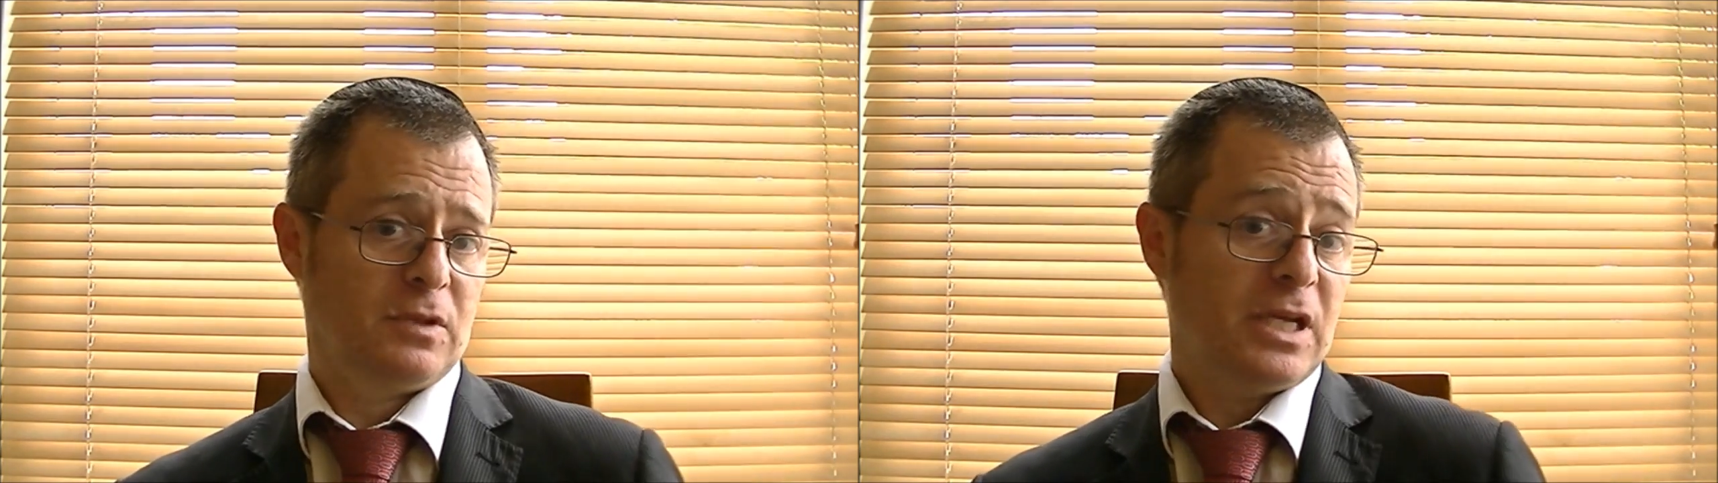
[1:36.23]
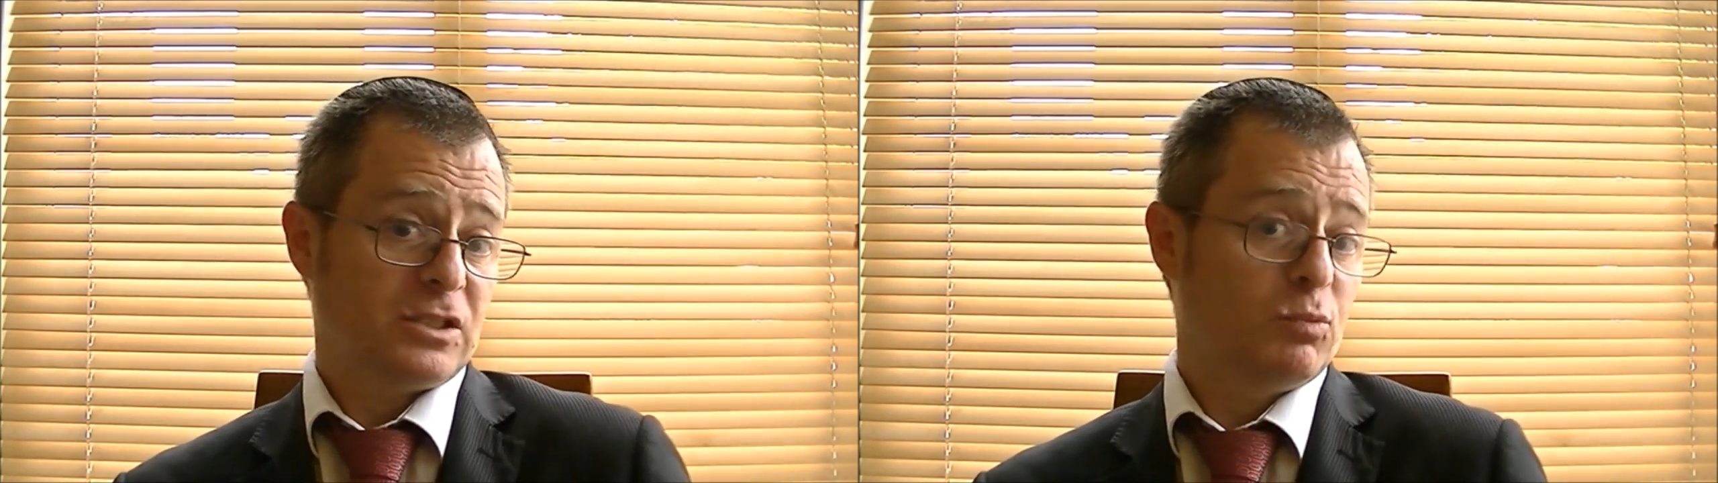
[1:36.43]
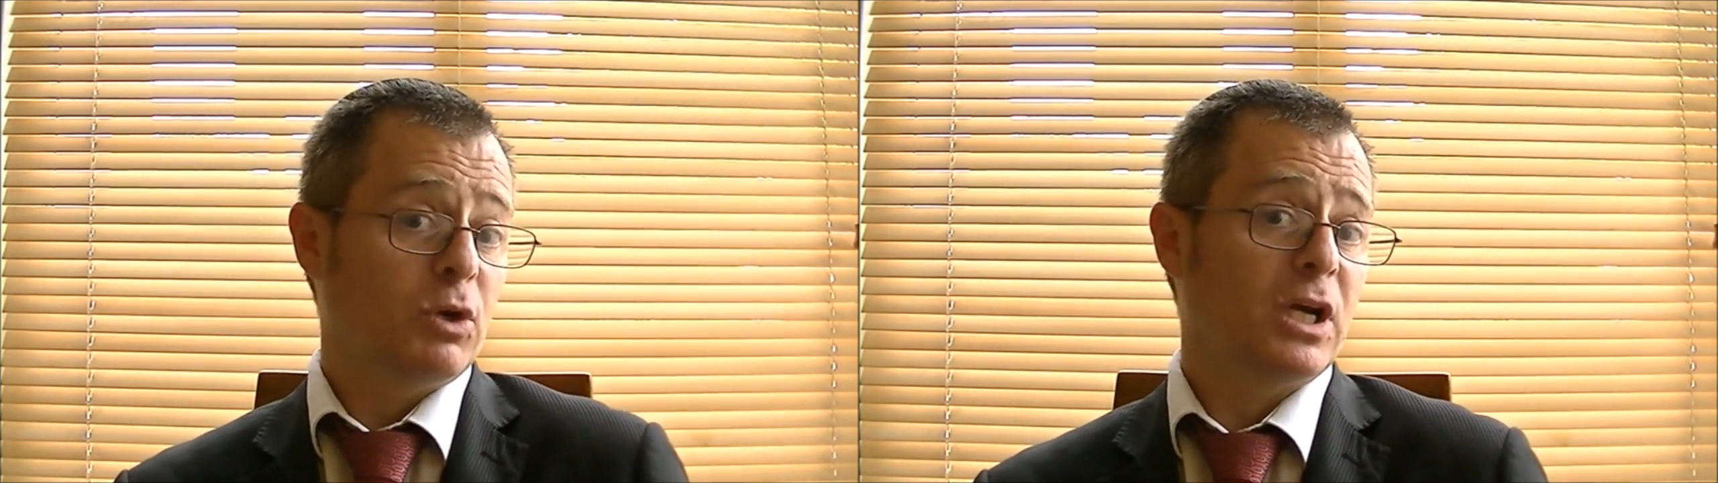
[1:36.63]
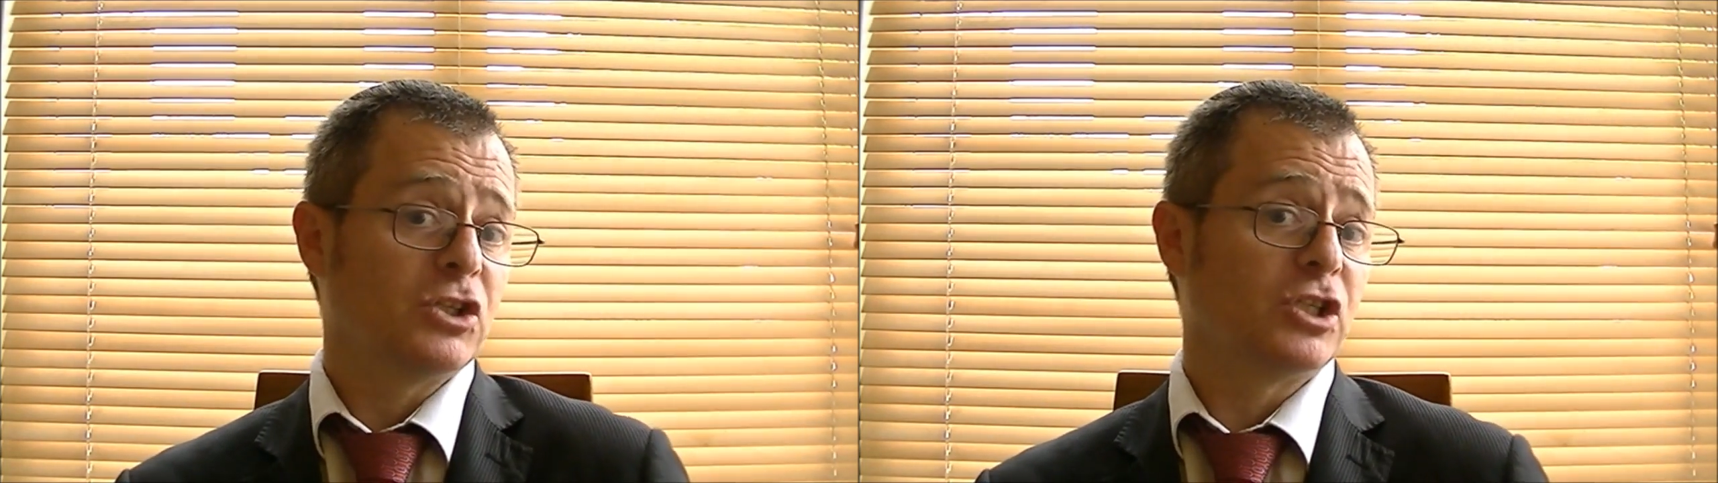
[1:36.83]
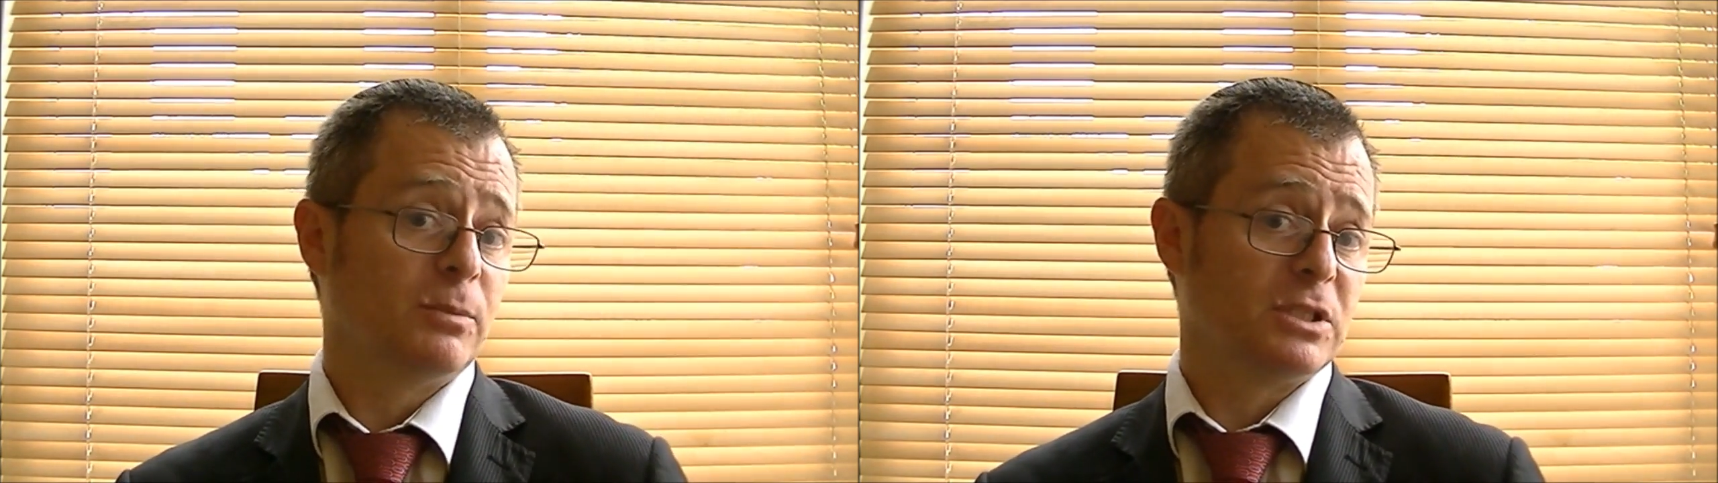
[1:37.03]
That's what
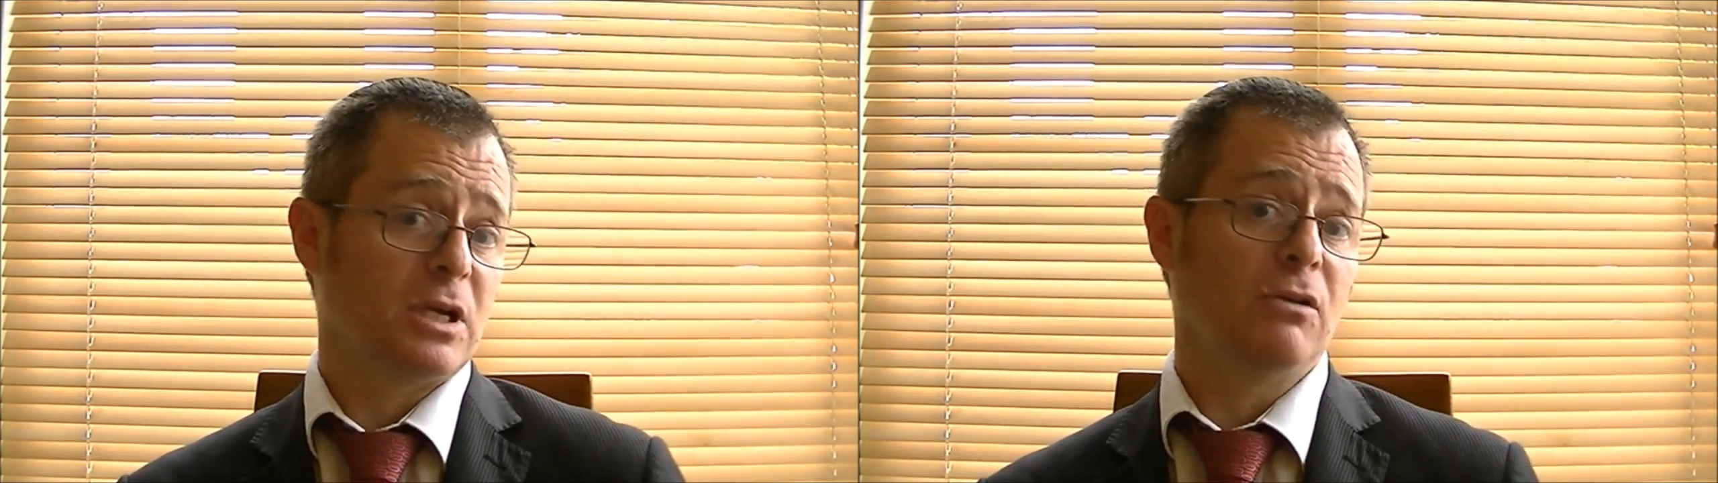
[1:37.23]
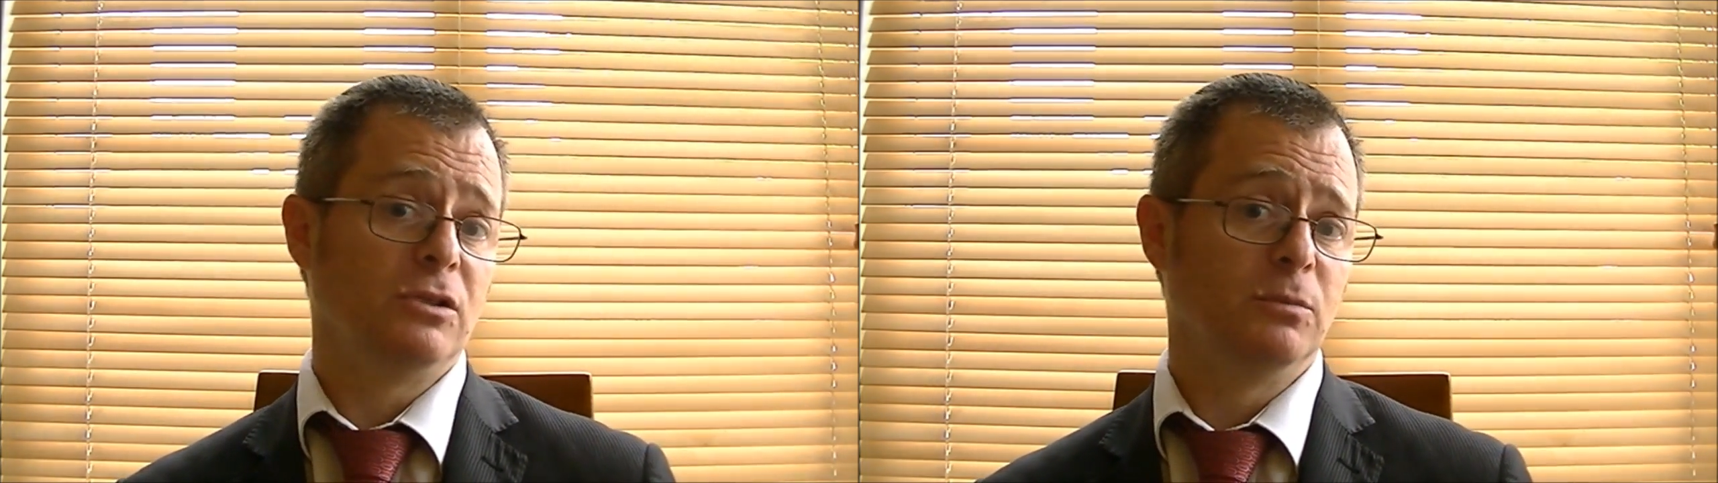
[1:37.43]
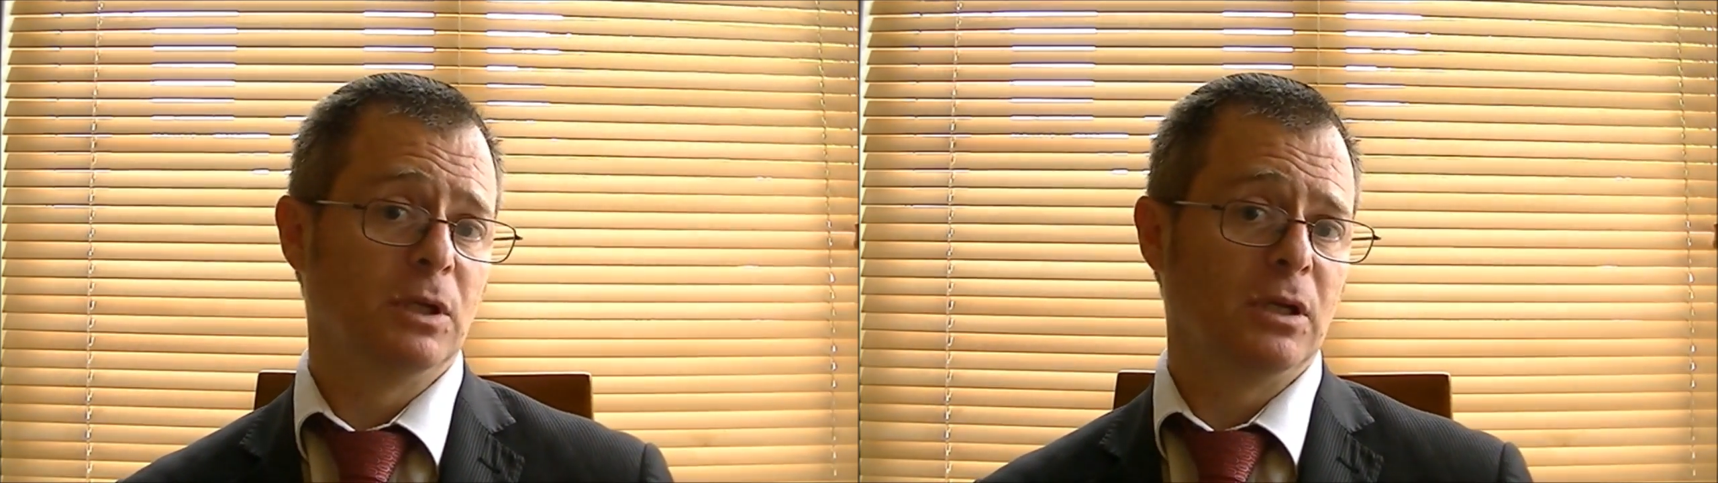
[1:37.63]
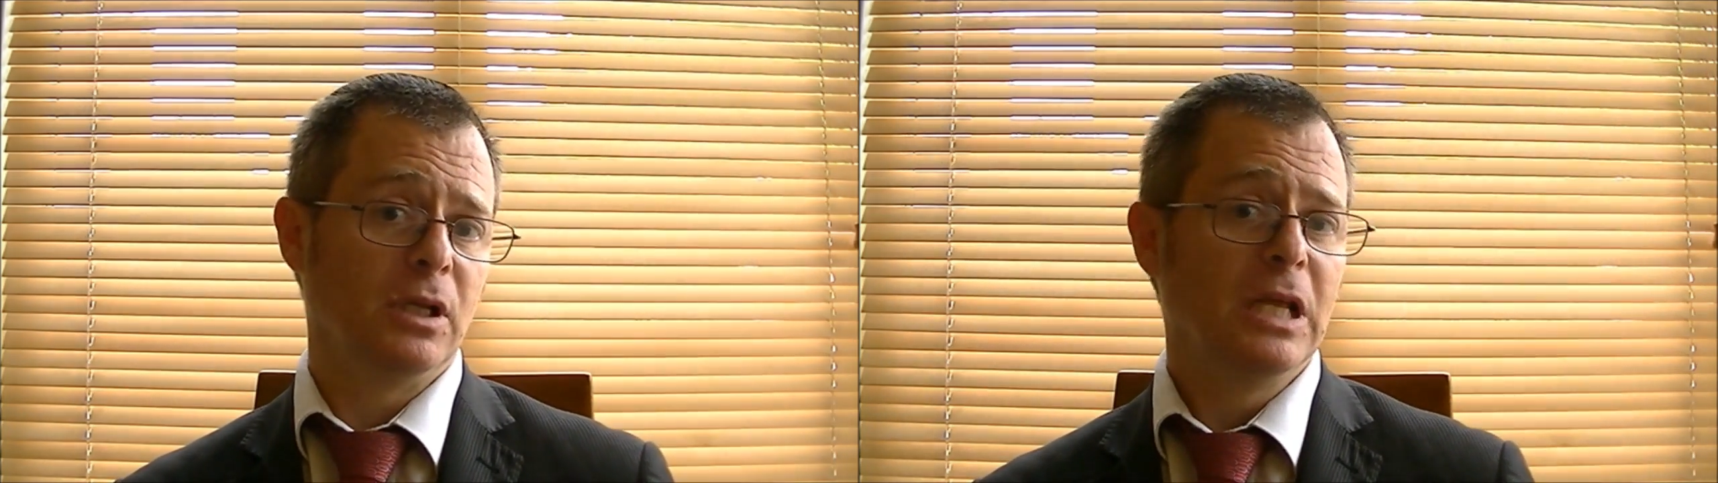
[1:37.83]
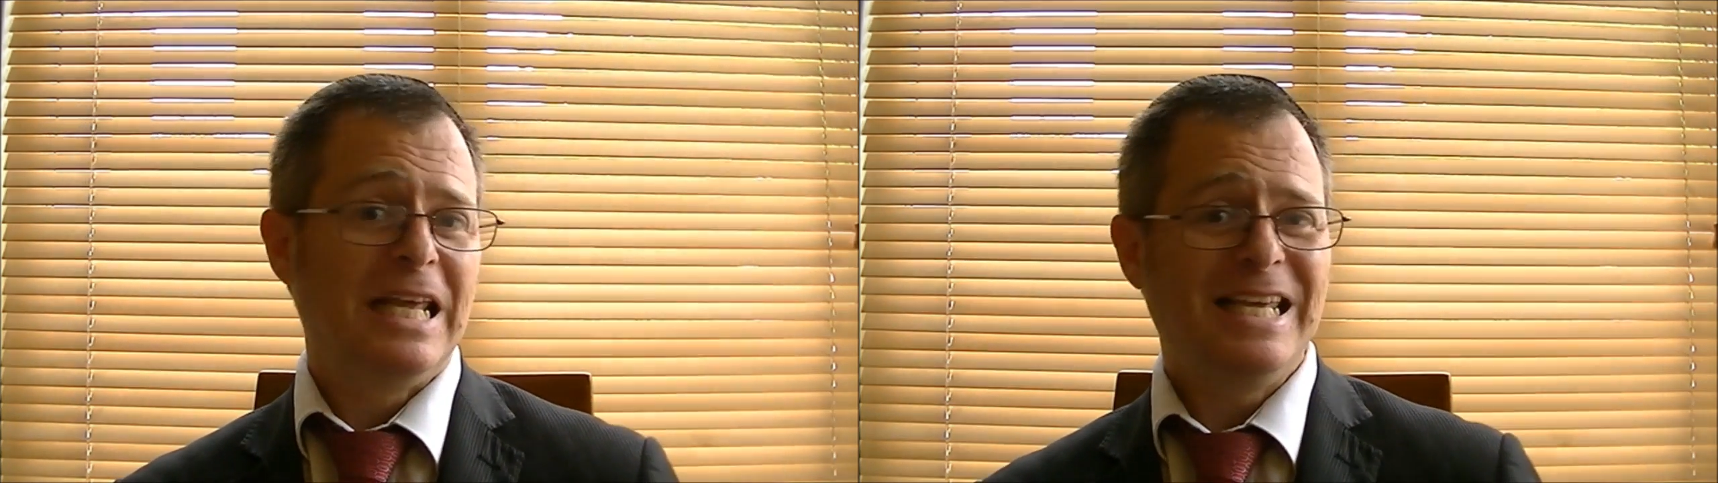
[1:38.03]
Hashem is ultimately.